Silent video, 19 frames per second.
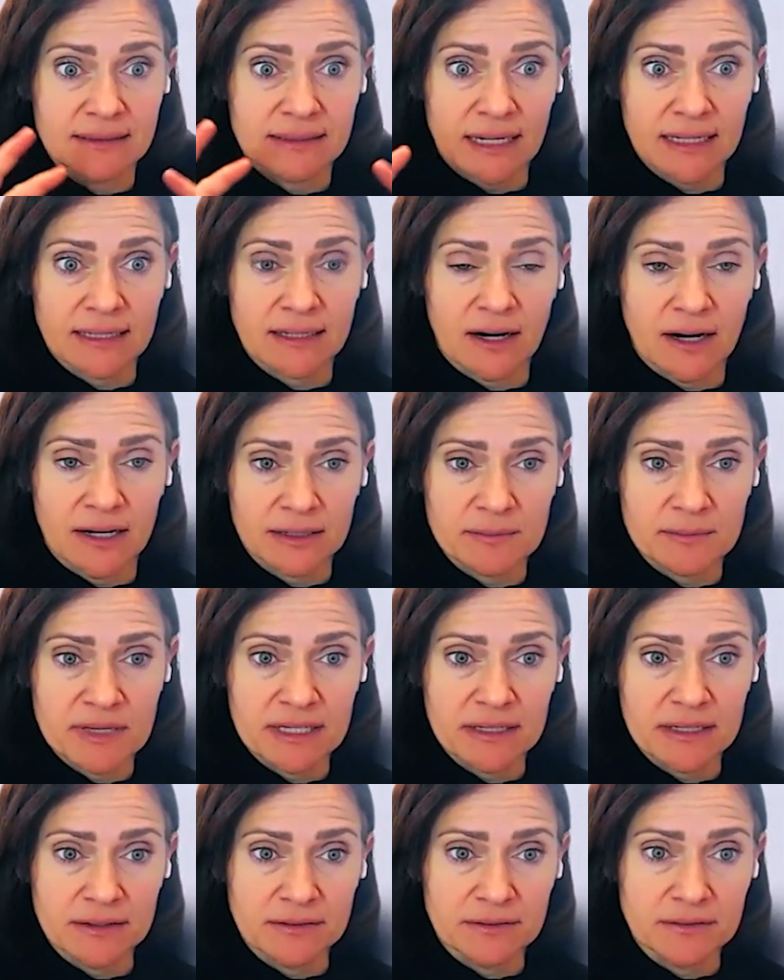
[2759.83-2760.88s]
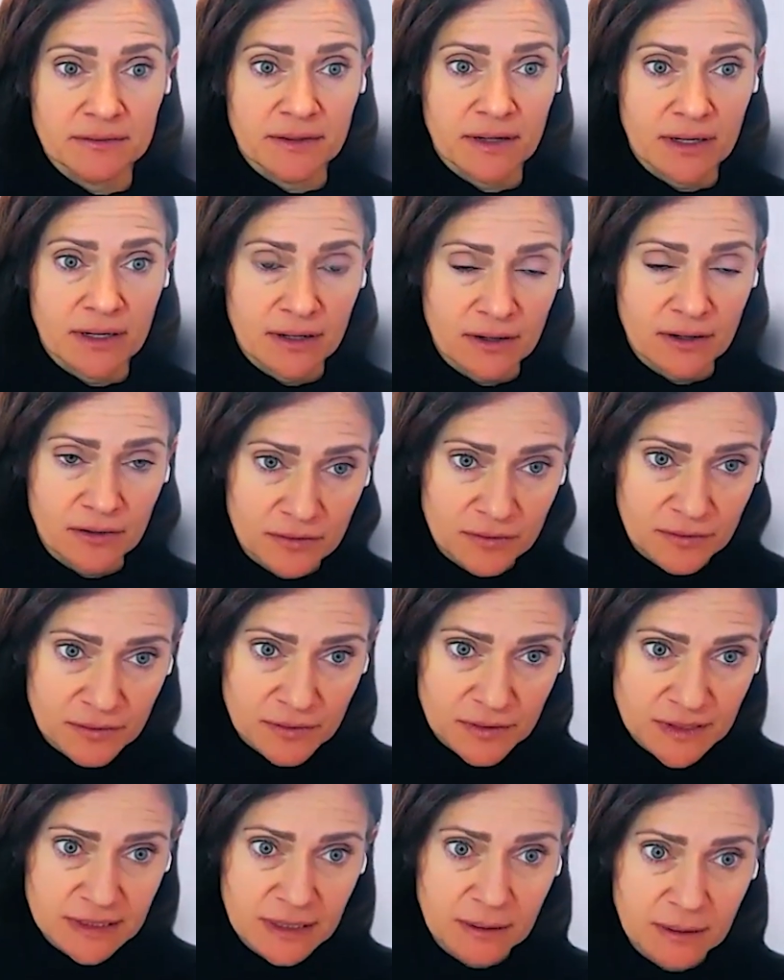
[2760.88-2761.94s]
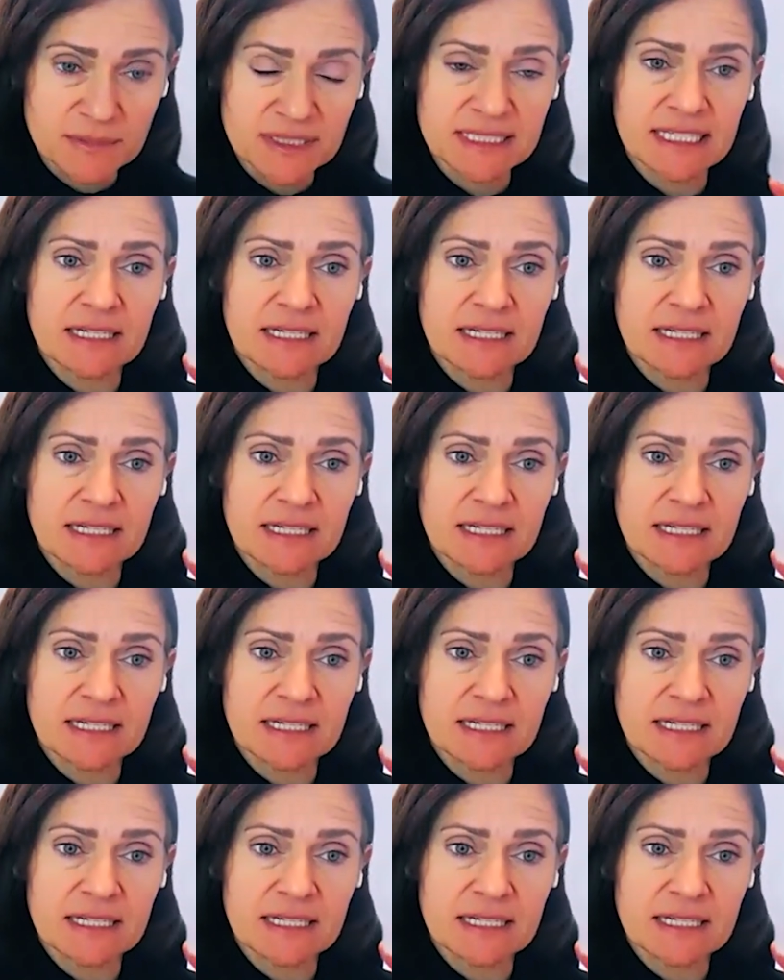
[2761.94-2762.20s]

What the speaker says: dichotomy of some